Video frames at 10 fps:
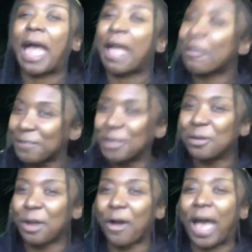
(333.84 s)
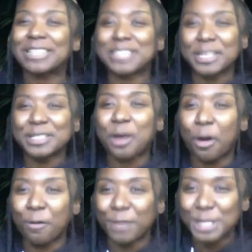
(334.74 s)
you know, I tend to
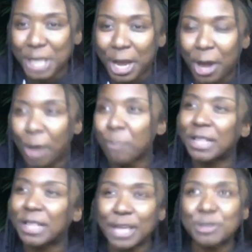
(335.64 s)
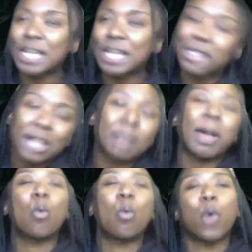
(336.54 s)
overshare, but like you said, it's all
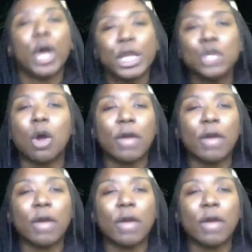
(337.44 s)
about what you,